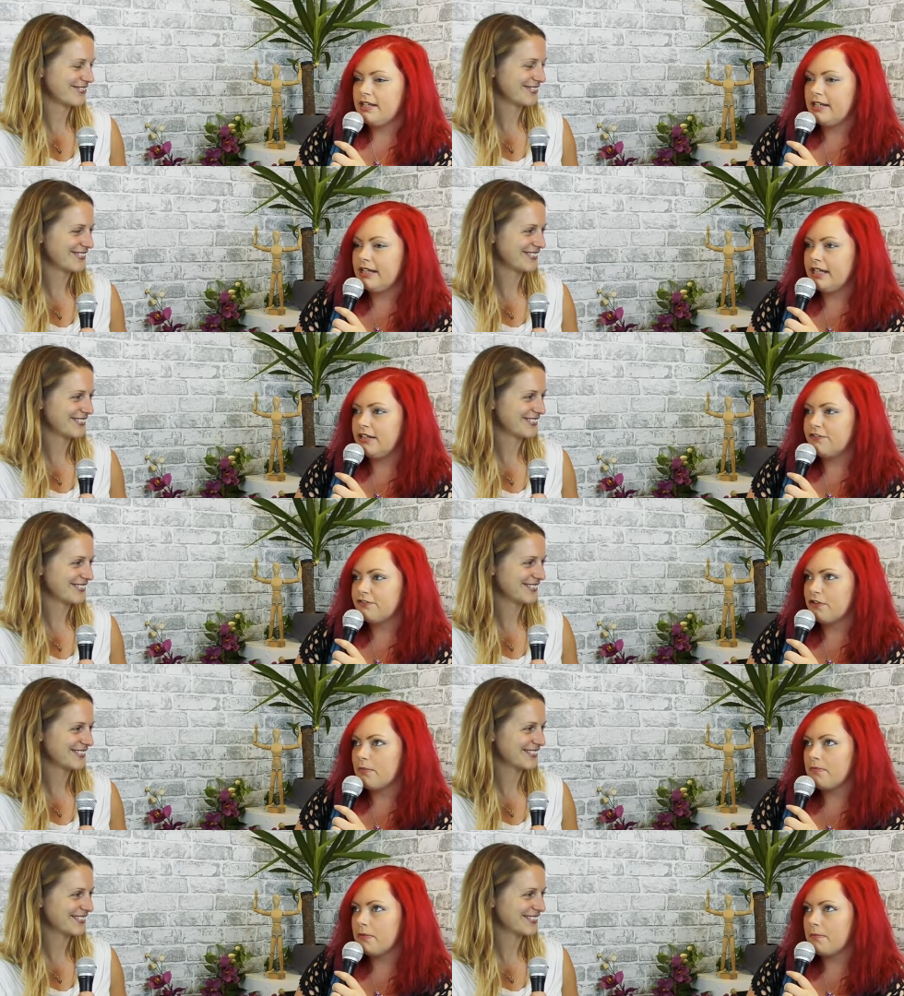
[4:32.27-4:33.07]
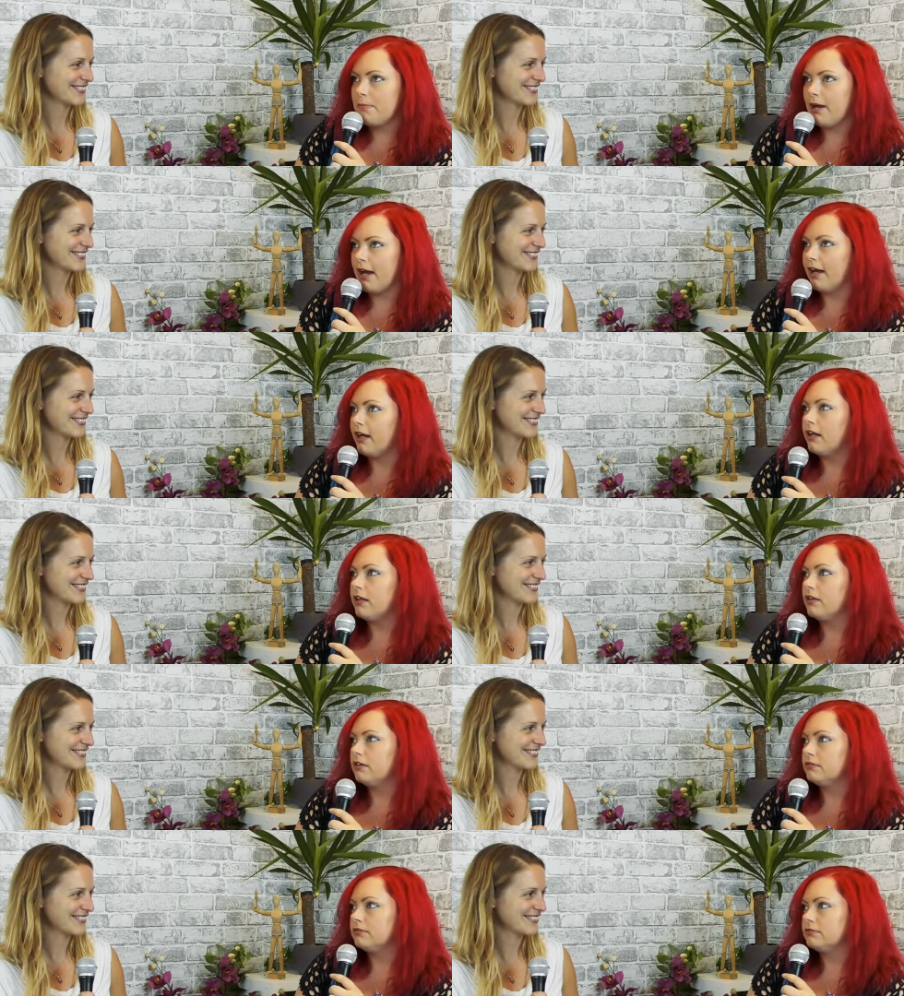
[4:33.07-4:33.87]
Speaker 1: Lead from the
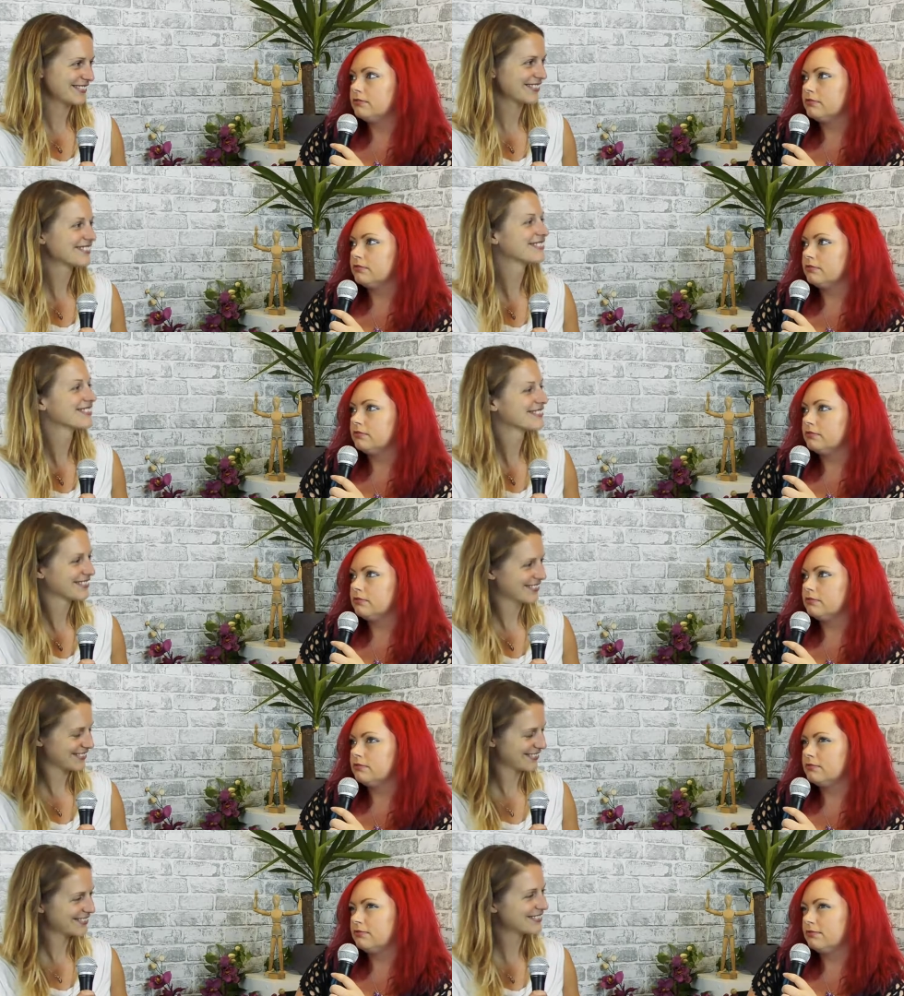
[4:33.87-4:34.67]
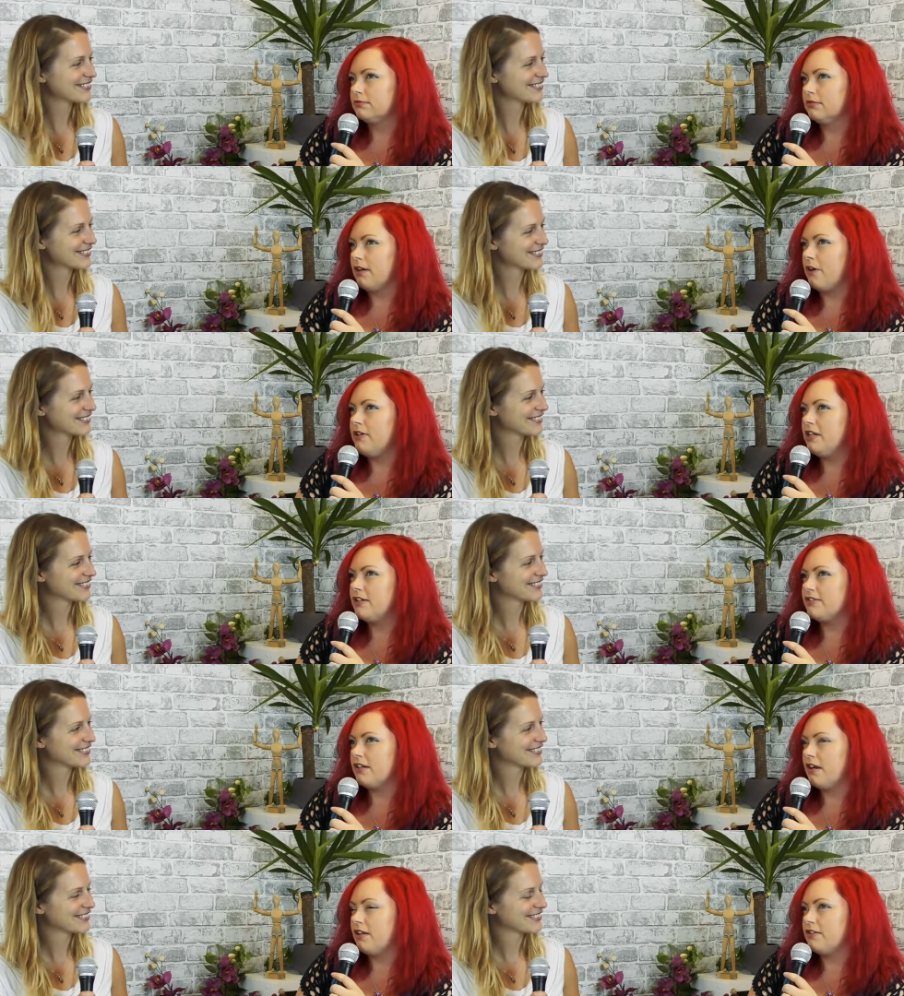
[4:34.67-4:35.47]
back. Only
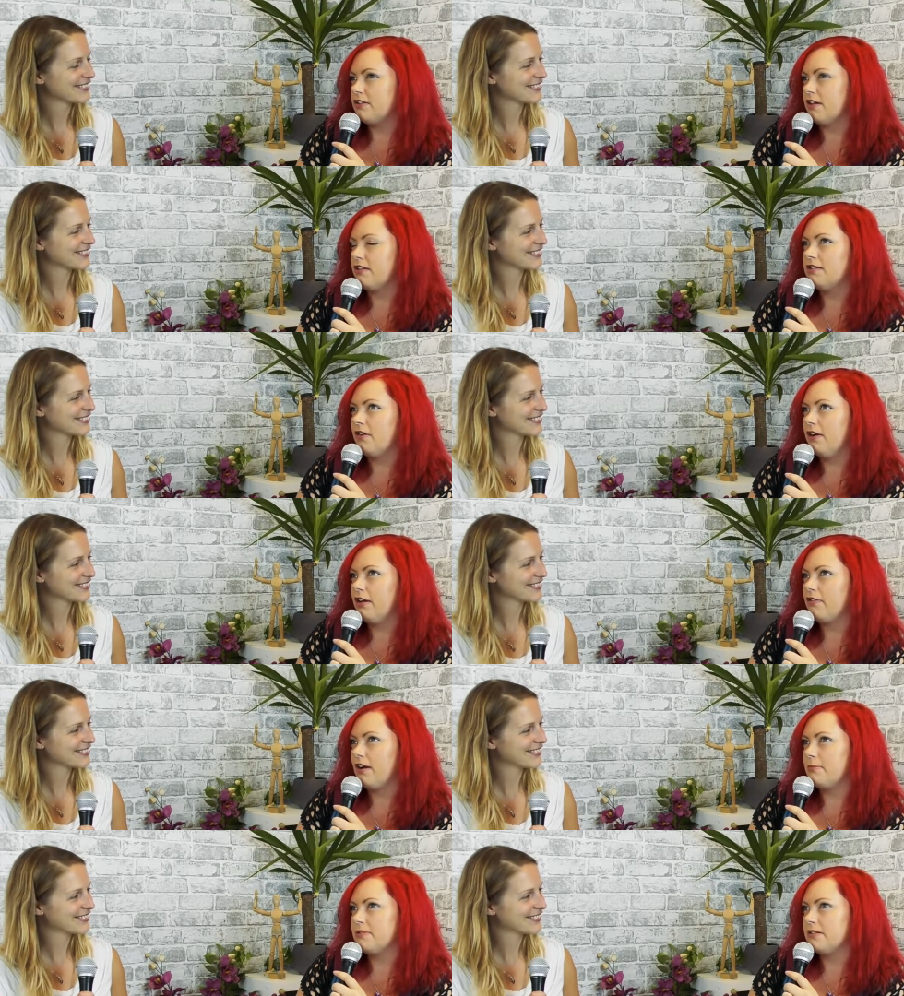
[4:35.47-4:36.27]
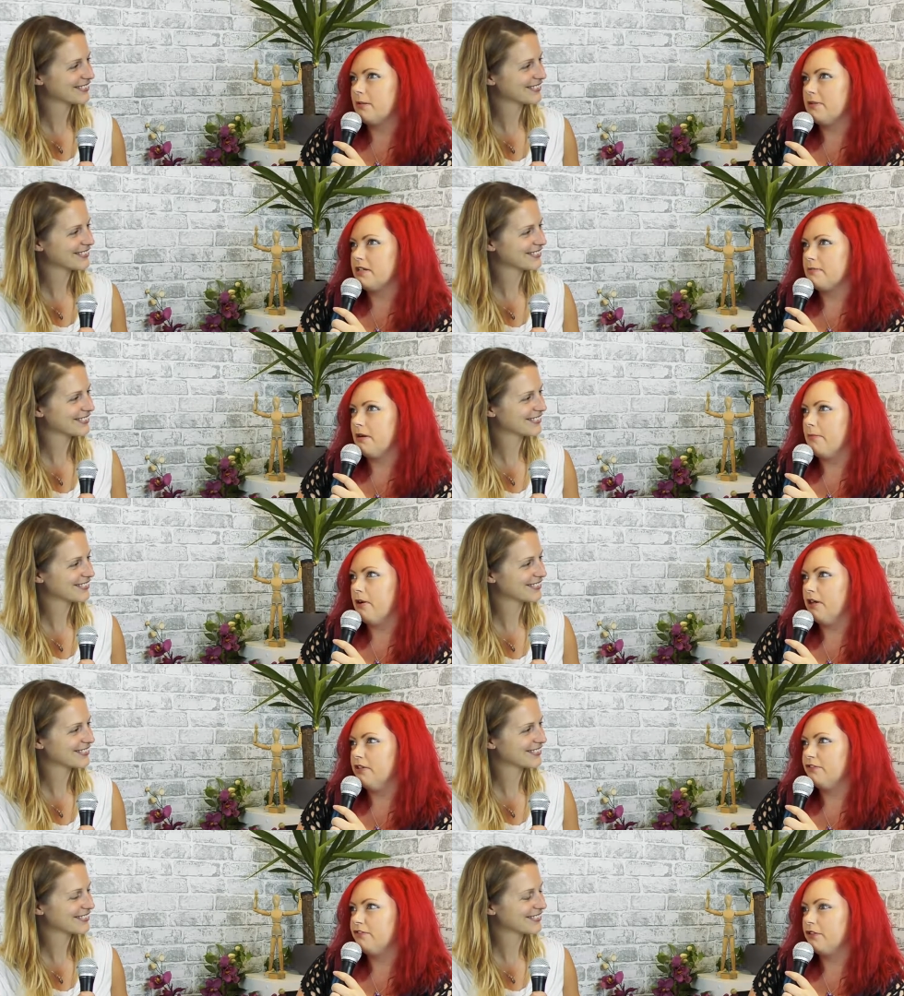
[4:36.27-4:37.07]
because a diagram is coming to my
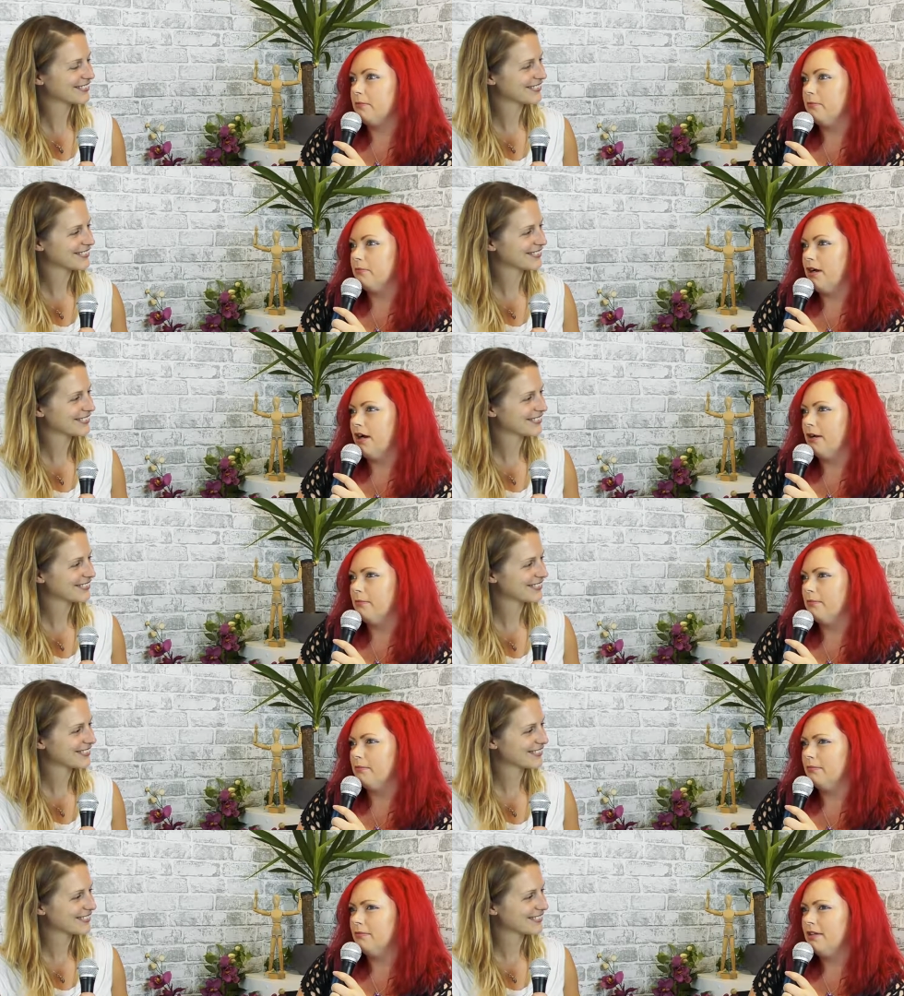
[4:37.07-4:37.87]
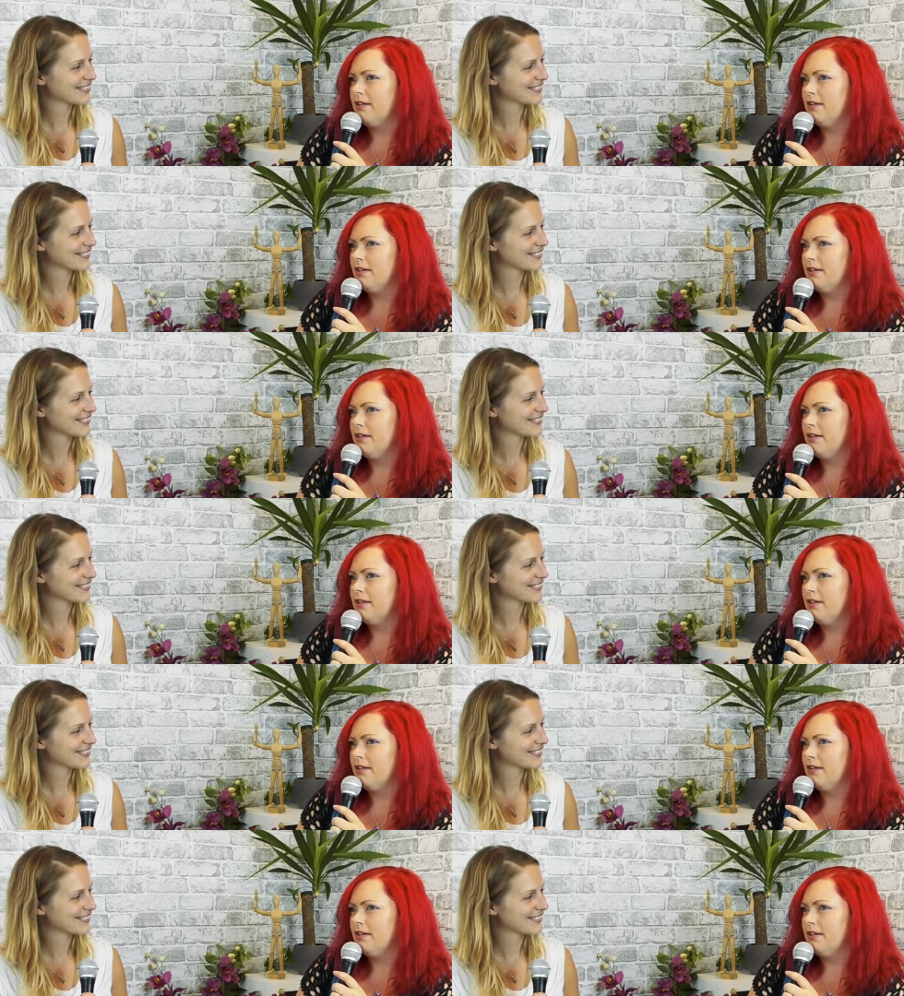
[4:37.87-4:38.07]
mind from um,